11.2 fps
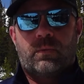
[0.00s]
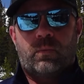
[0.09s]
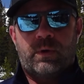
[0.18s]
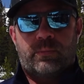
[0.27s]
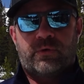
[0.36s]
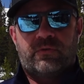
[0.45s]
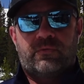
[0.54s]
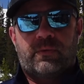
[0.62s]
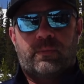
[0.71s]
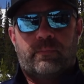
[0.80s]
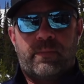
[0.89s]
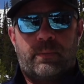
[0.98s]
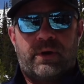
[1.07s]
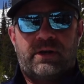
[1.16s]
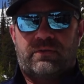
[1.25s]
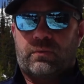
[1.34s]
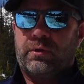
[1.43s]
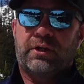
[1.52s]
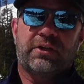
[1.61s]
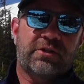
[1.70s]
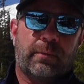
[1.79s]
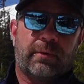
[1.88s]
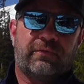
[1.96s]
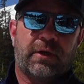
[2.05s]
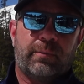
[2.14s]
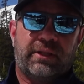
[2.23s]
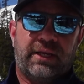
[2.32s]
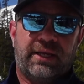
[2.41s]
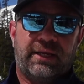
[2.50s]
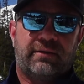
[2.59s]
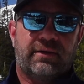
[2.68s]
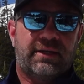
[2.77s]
windproof membrane does a really good job of dumping the heat,